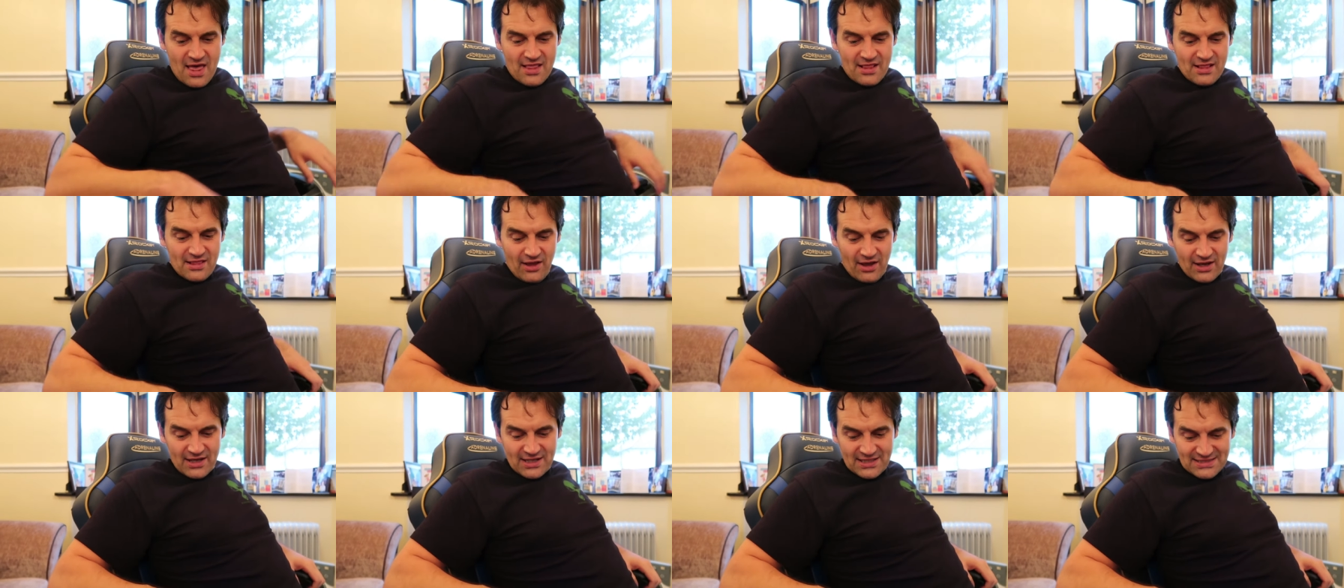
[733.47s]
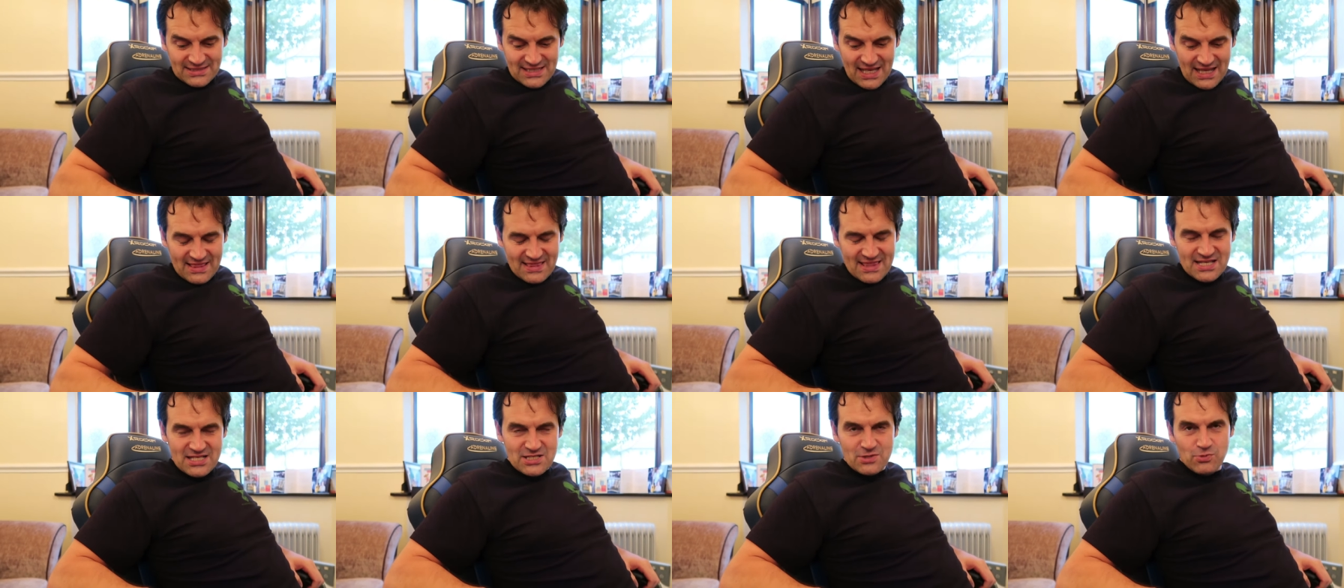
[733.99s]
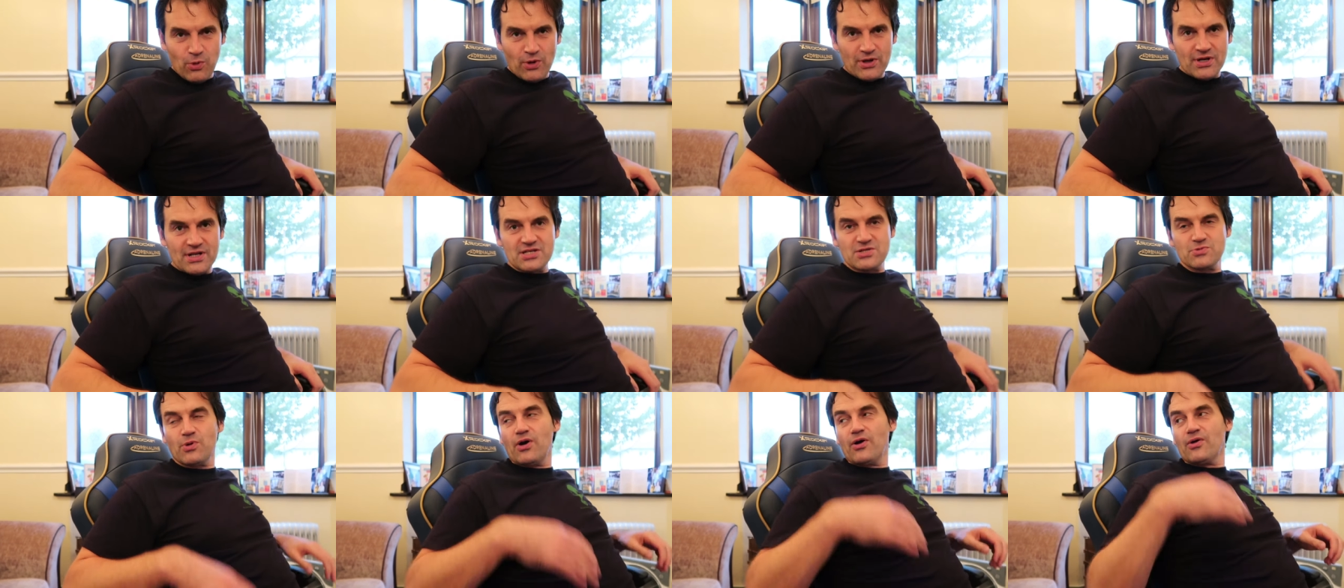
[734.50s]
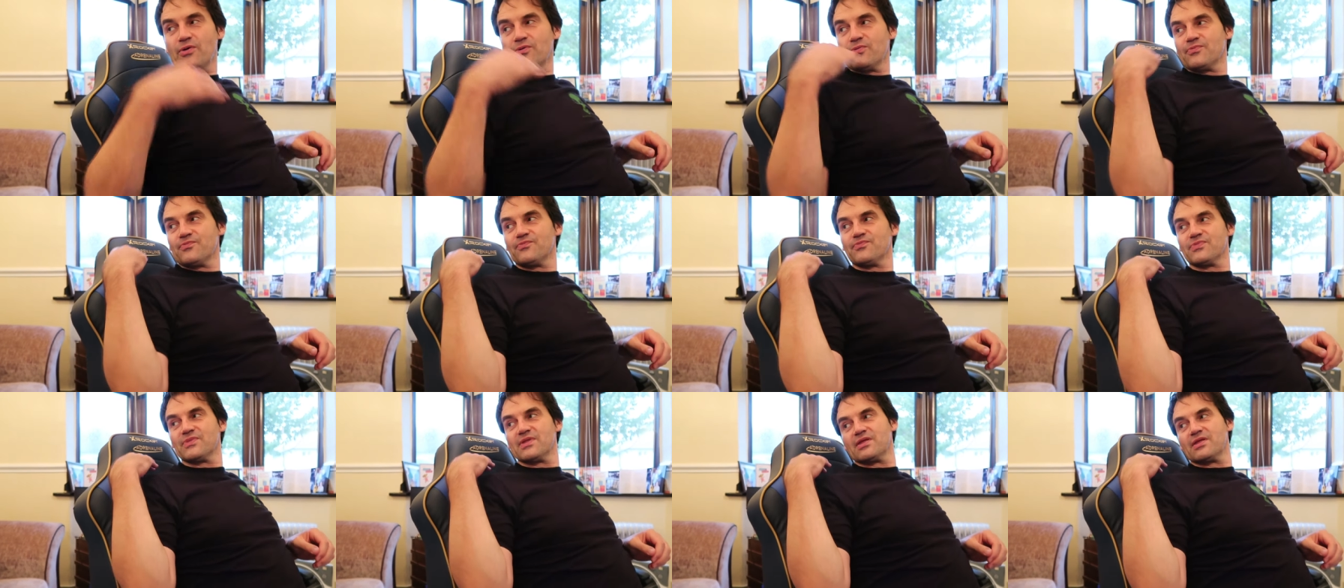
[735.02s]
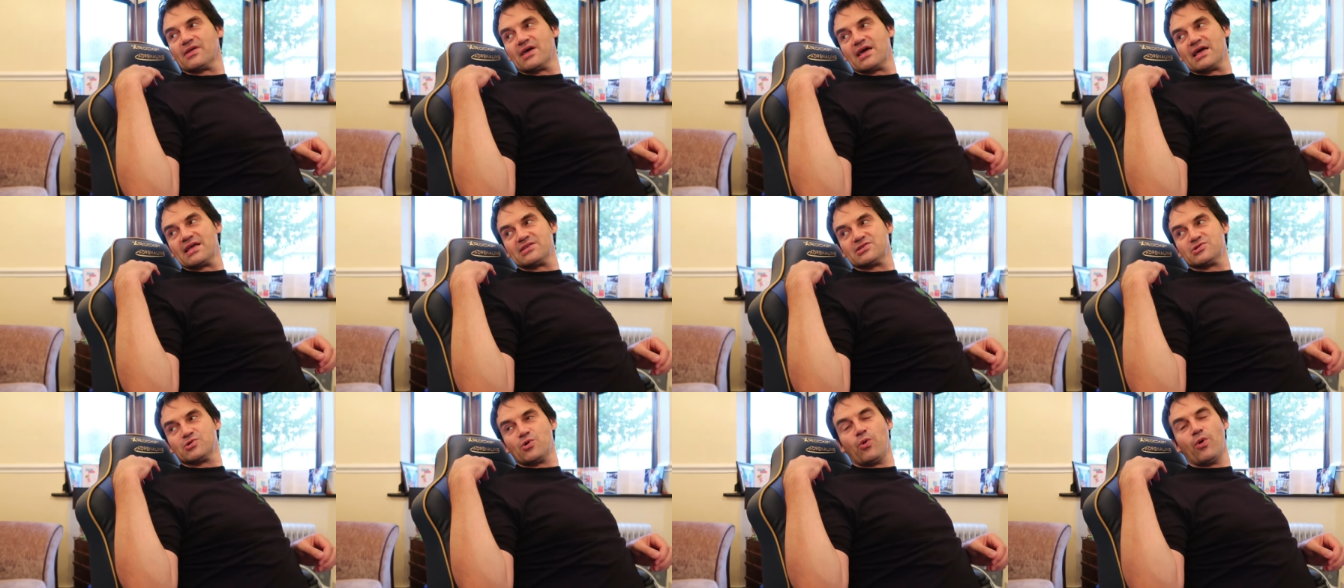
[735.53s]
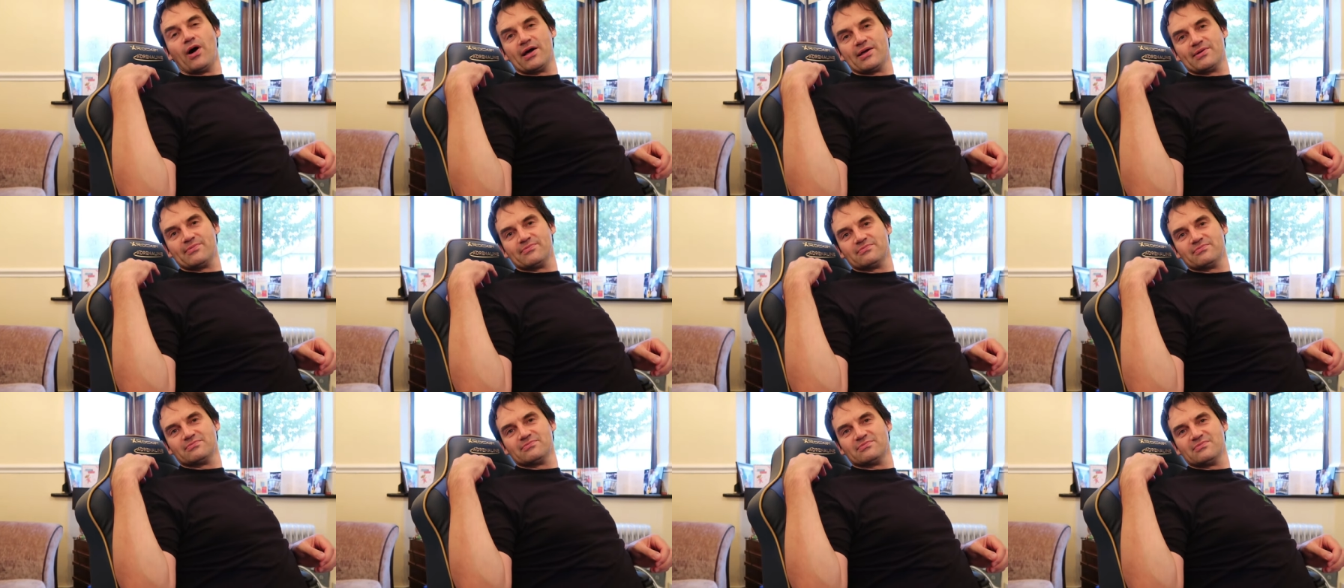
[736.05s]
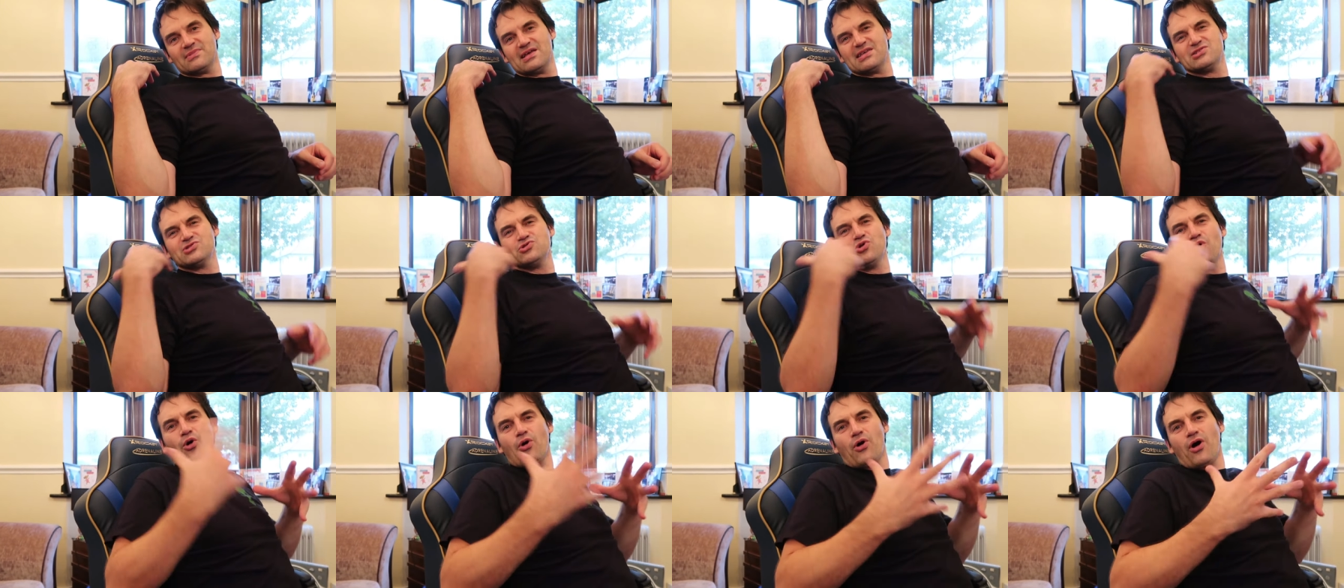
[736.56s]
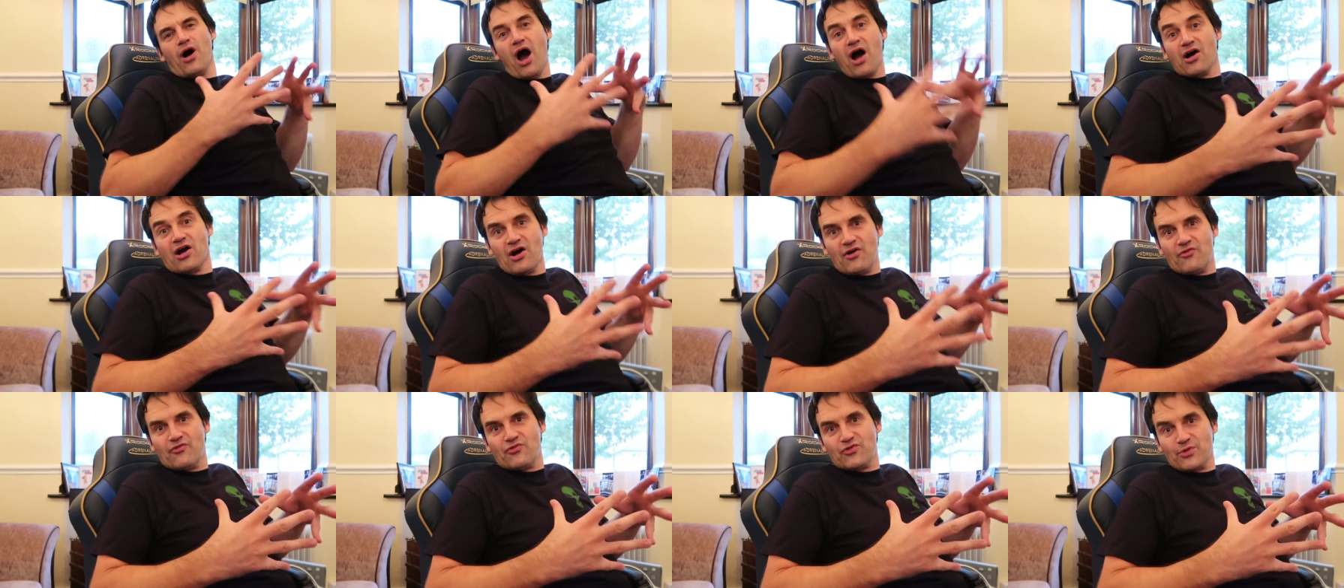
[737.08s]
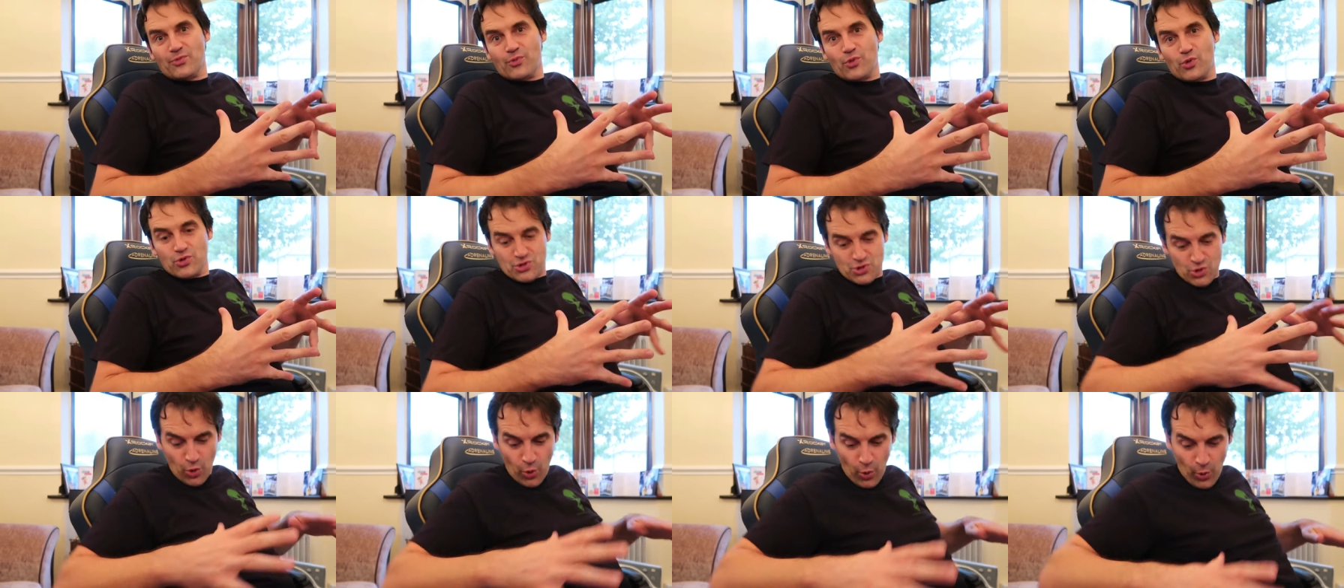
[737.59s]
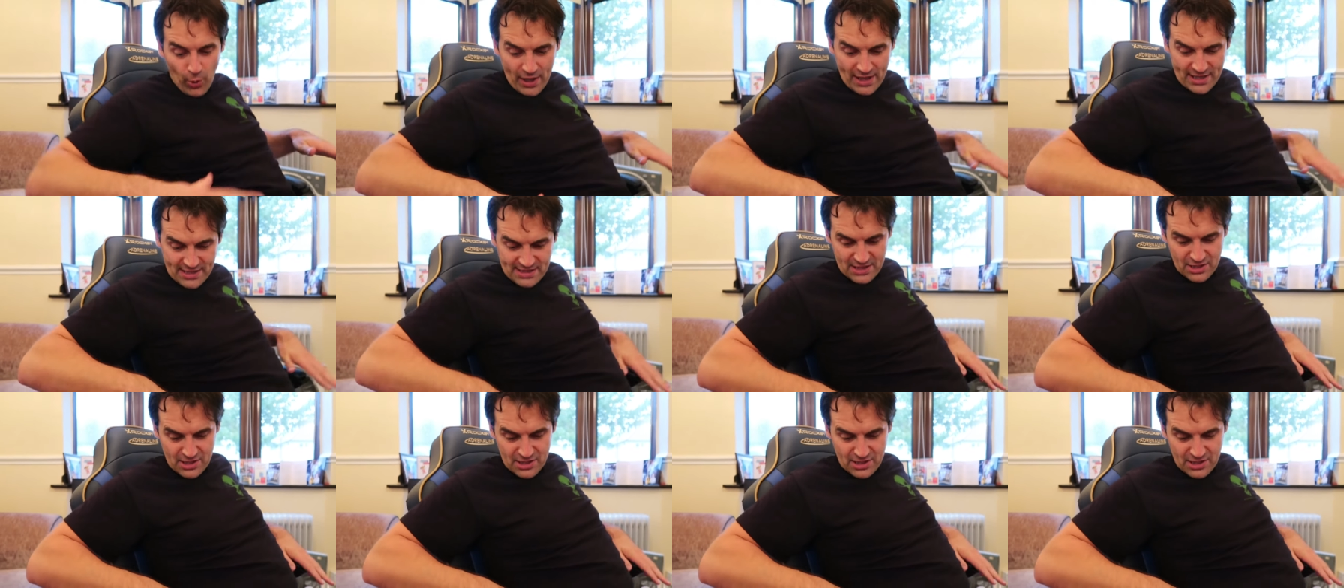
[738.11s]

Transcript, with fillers: Like I say, this one as well, it's not uncomfortable at all.